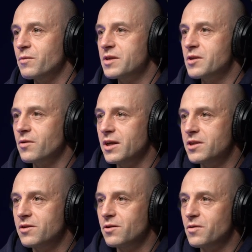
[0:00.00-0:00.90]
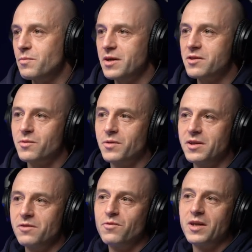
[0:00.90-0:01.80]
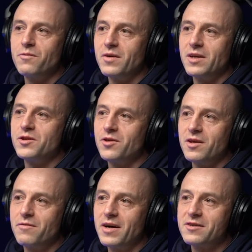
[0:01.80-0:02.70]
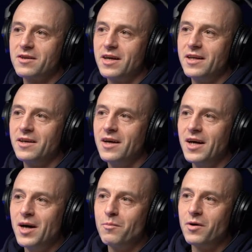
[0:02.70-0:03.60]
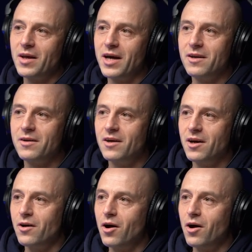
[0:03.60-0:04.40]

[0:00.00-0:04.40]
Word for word: we still get to do the bits that we really, really enjoy in the fast lane but then uh,